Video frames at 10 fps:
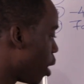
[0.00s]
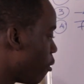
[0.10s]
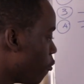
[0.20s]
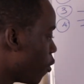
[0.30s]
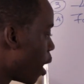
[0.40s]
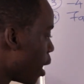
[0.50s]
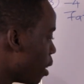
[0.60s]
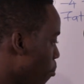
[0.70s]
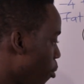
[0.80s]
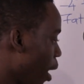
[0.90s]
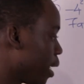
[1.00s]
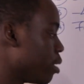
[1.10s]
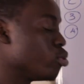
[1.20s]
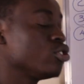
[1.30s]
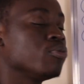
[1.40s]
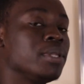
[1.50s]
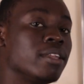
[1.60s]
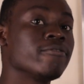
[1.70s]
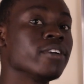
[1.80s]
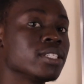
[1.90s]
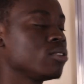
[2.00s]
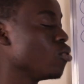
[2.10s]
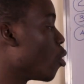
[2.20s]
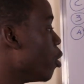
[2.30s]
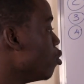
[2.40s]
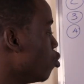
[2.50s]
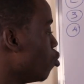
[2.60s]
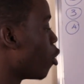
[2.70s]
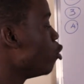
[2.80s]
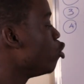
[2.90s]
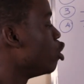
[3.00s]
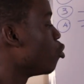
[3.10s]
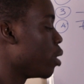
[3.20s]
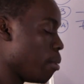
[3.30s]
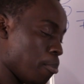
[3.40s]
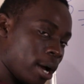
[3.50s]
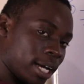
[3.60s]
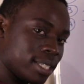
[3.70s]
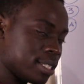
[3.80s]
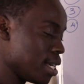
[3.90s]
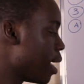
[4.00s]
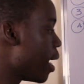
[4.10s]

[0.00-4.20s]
we have the bracket, which will be the first thing we're going to do. We're going to deal with the brackets,